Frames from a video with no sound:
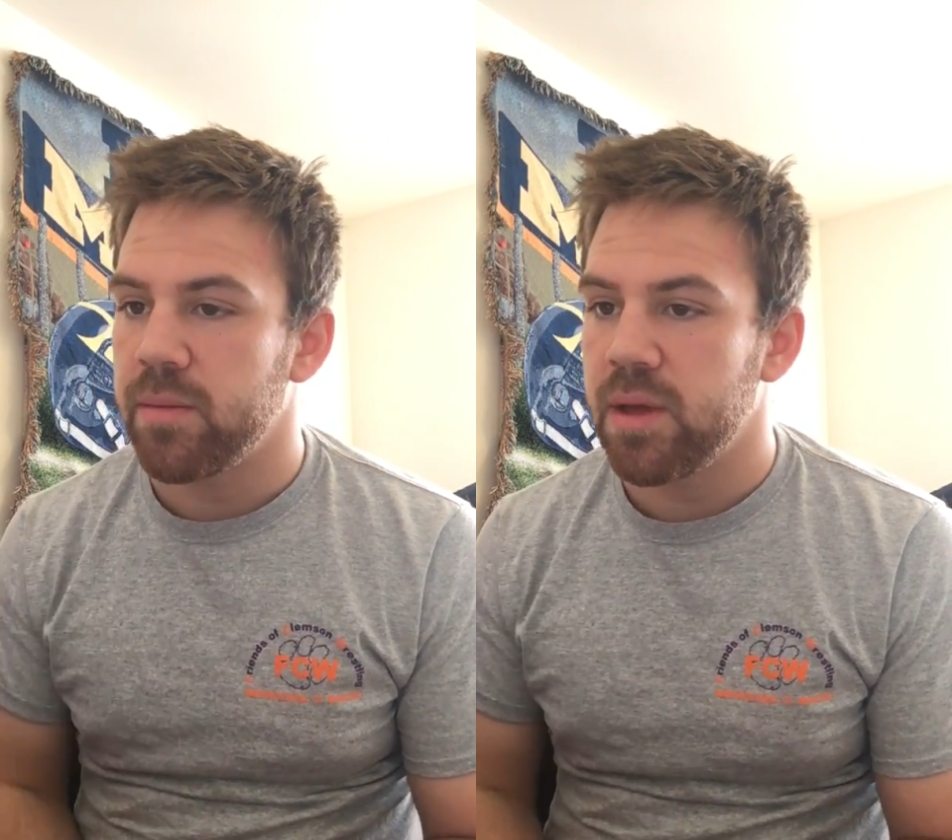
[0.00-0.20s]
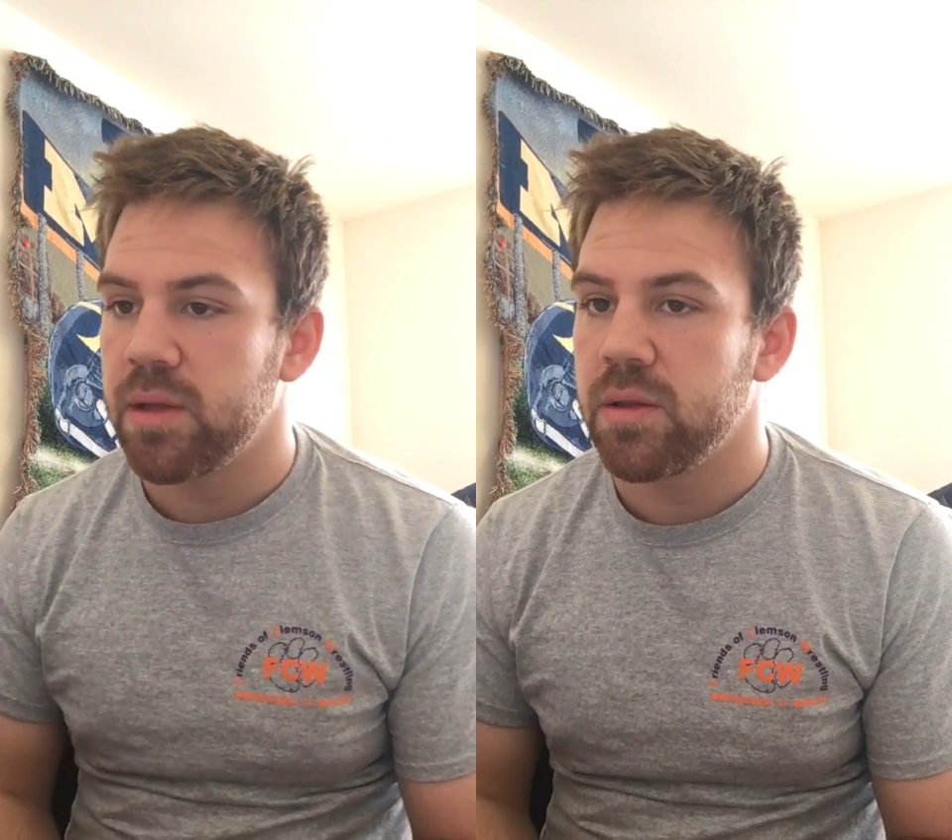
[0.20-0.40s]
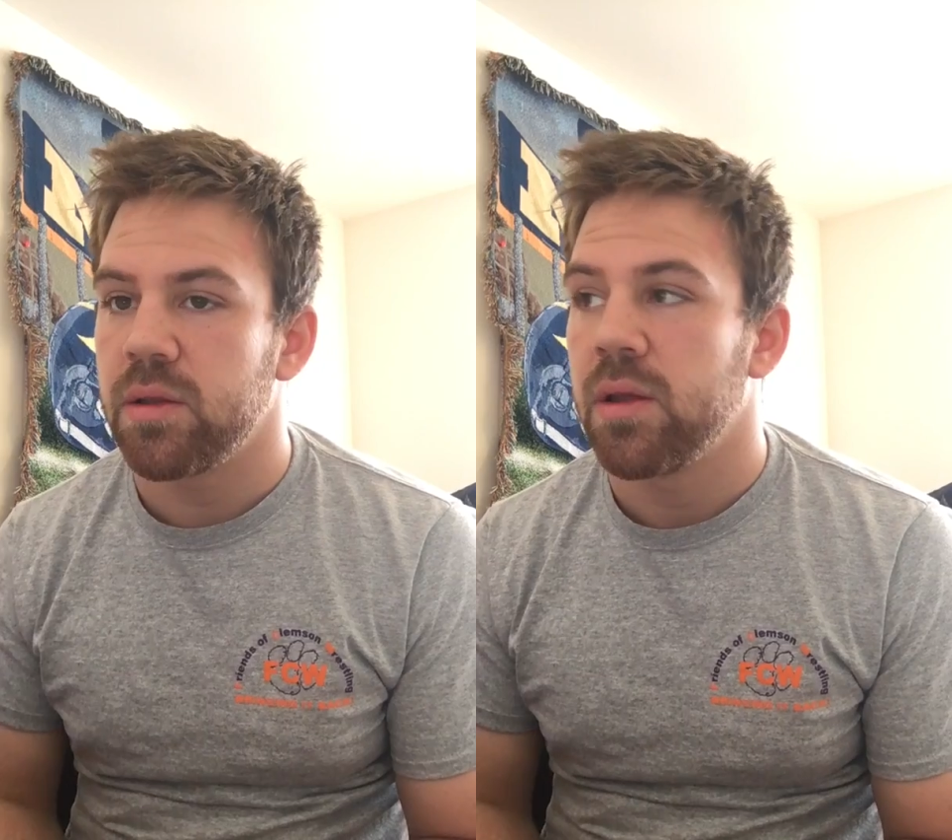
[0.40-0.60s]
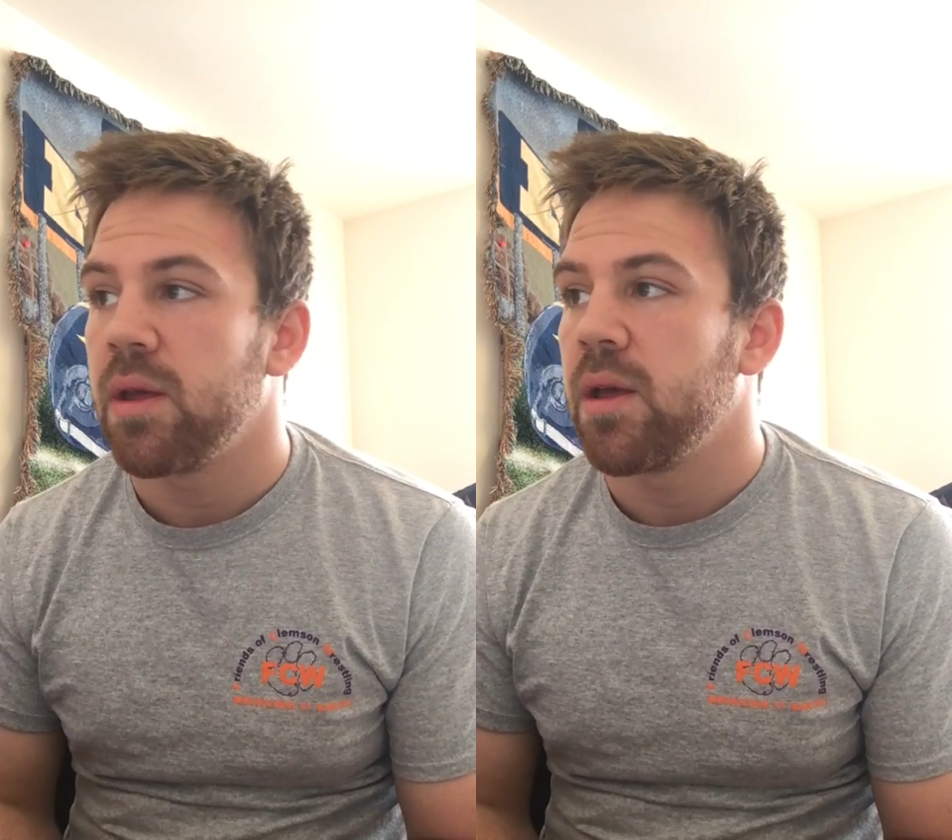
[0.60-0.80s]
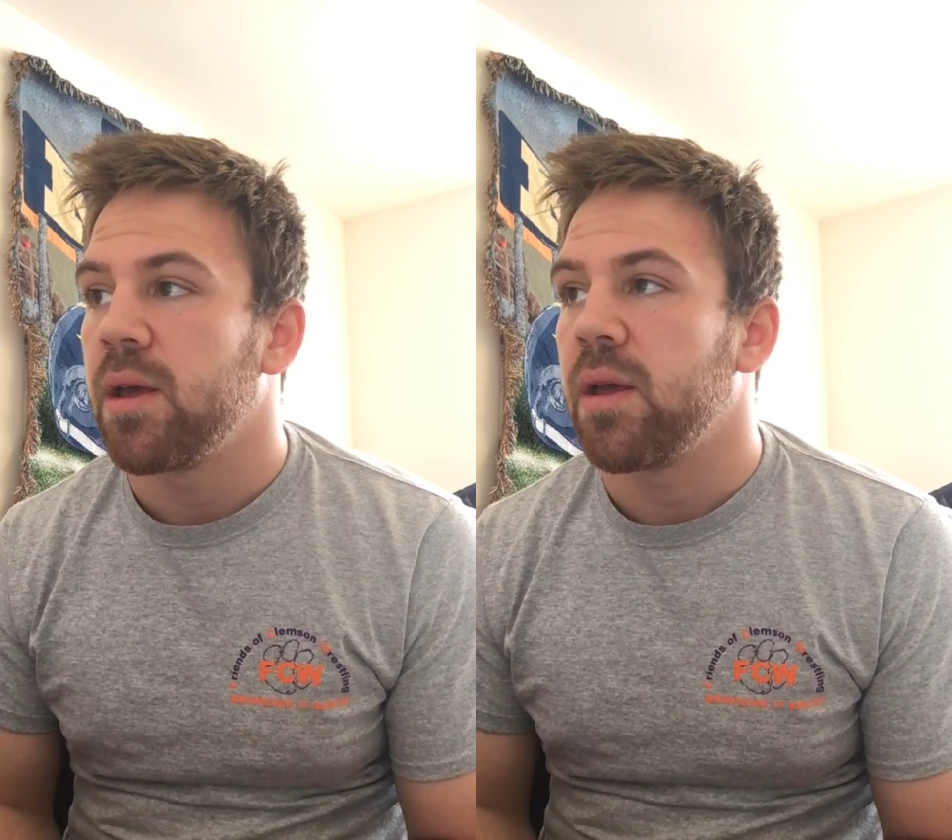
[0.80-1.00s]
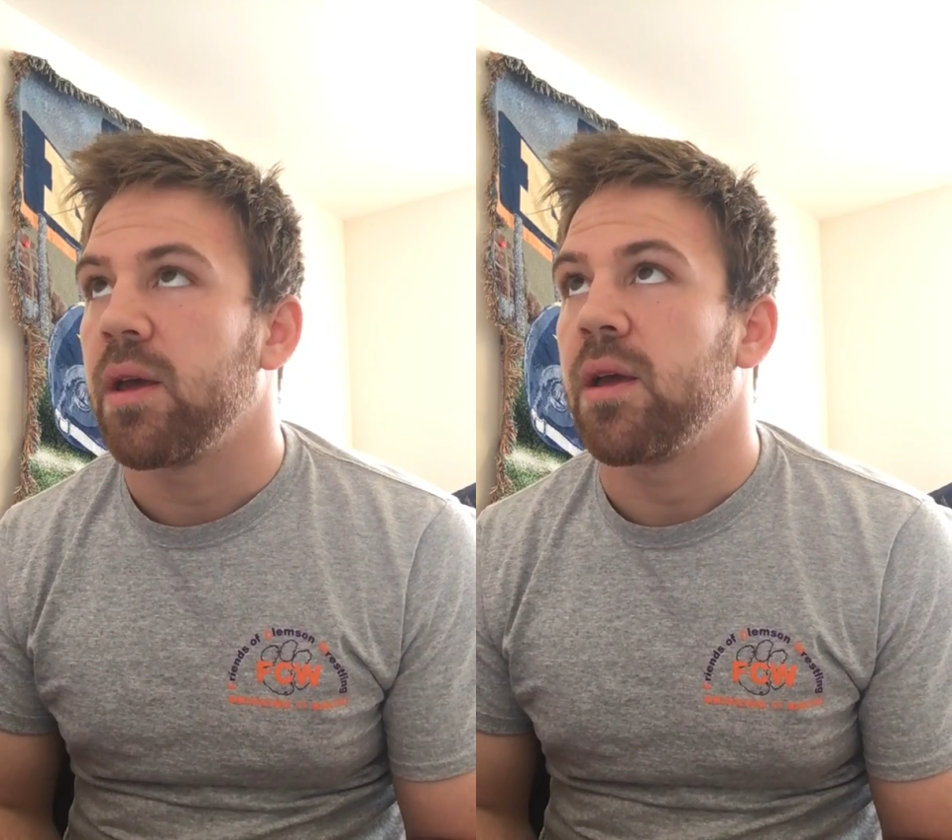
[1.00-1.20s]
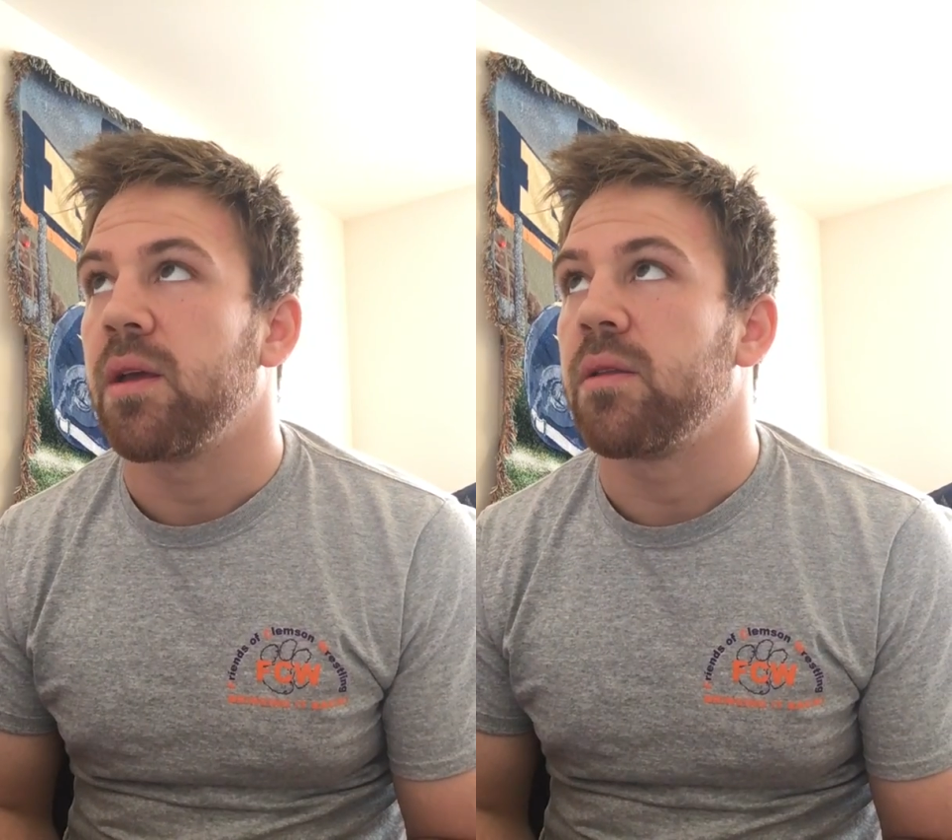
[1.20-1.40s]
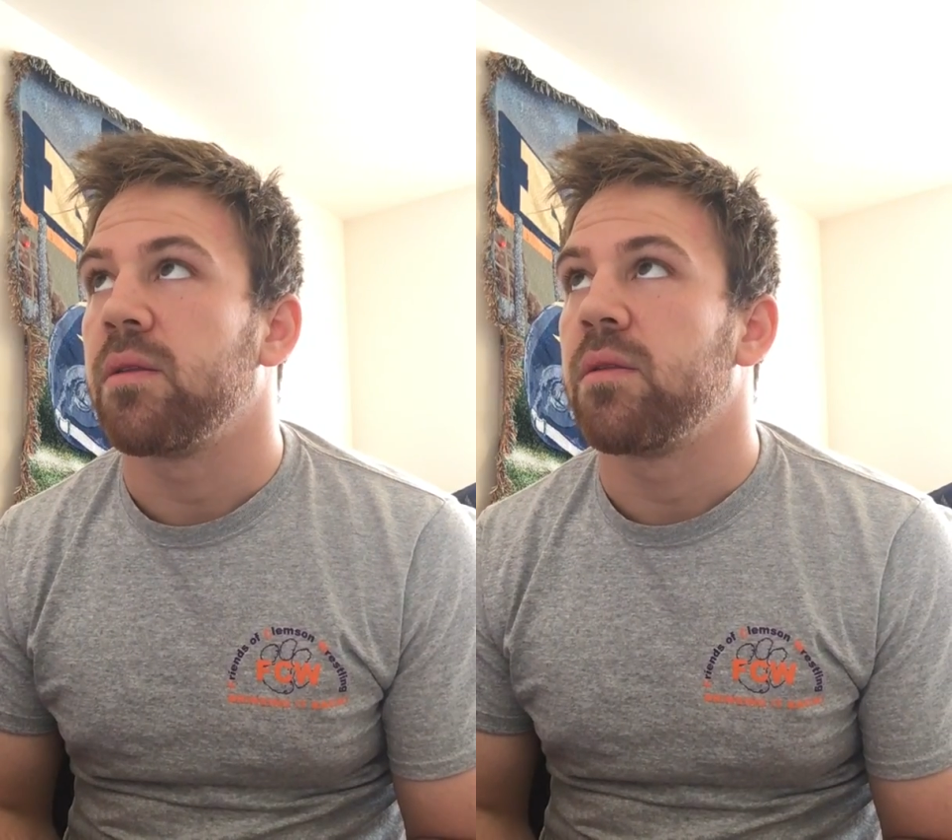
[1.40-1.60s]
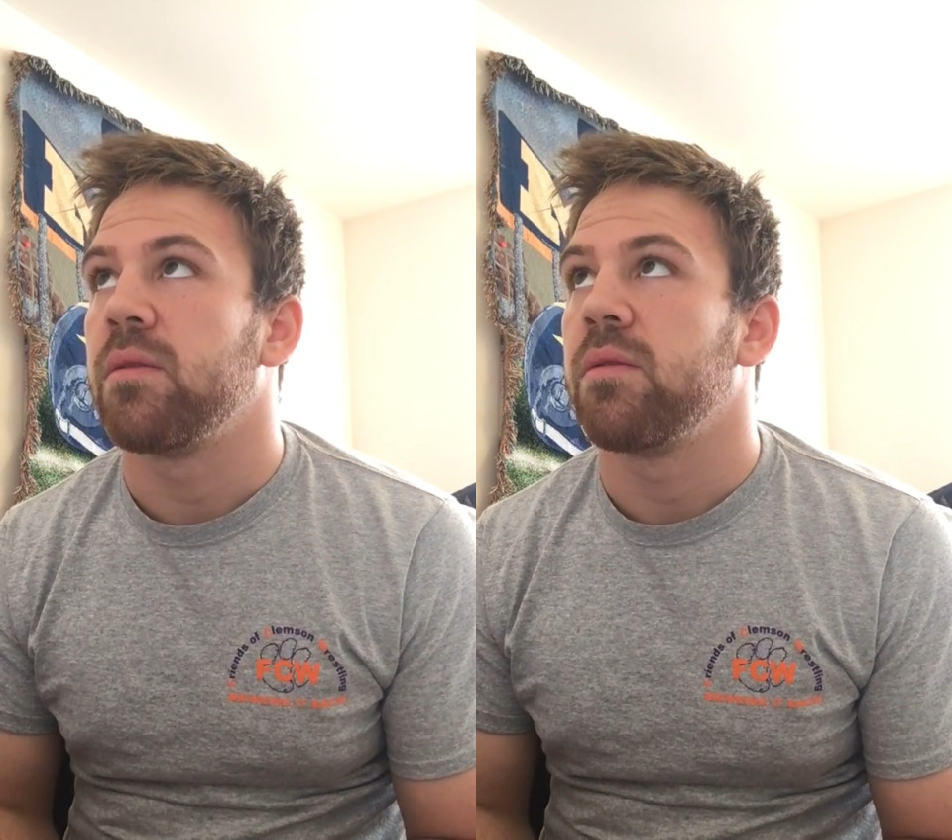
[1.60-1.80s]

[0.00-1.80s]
in and